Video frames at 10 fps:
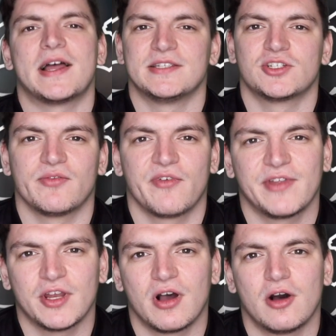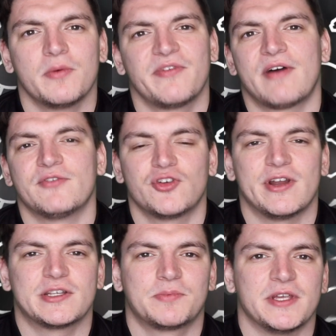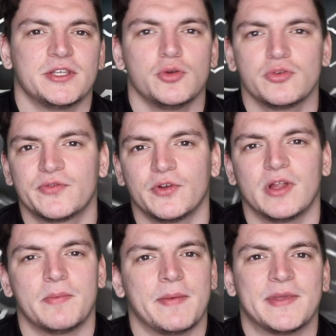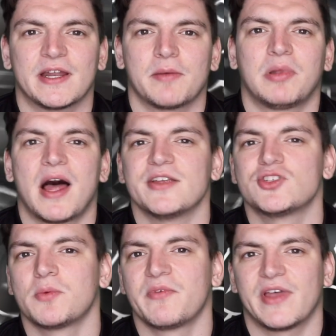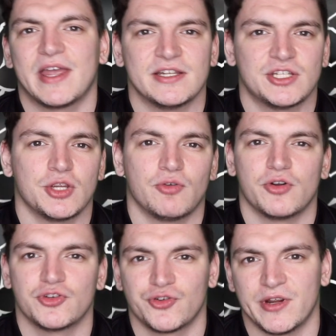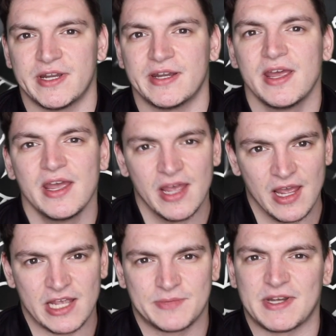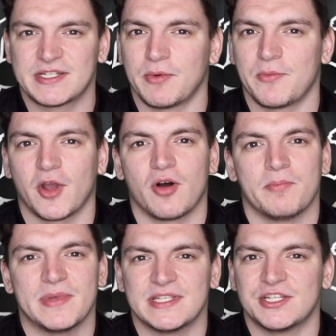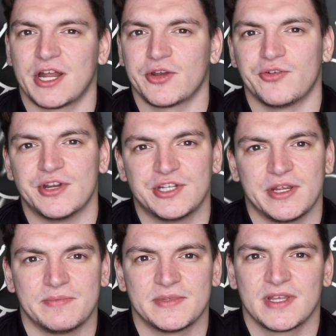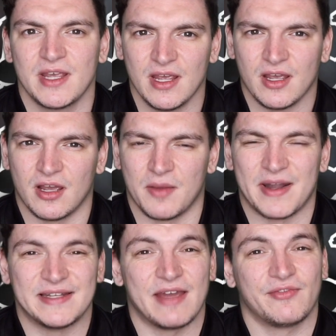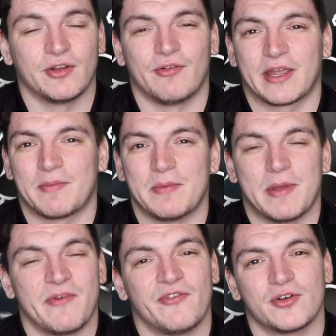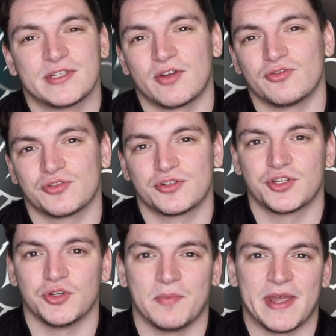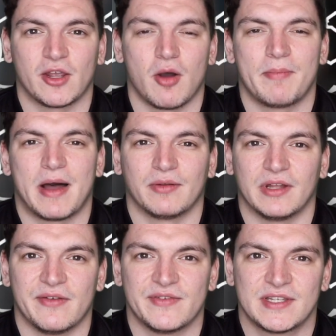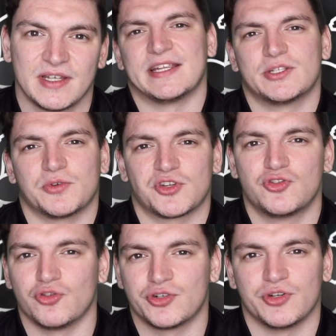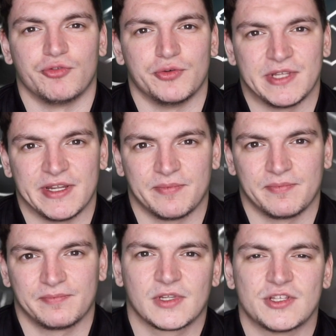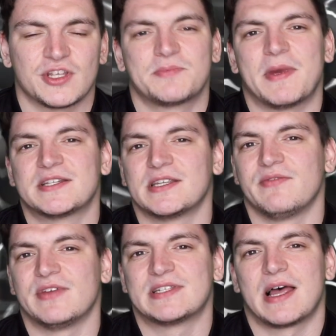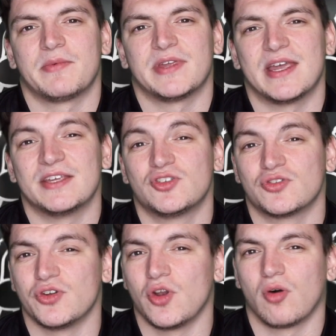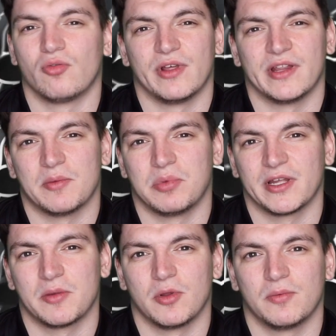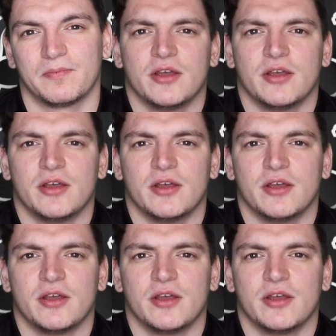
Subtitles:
Guys, enjoyed the video. I hope you found the training split useful and maybe you can apply some of it into your own training, especially when we've got busy January gyms. I definitely recommend maybe focusing on just two main compound lifts, stick to a structured routine, because especially at this time of year it's just not really applicable.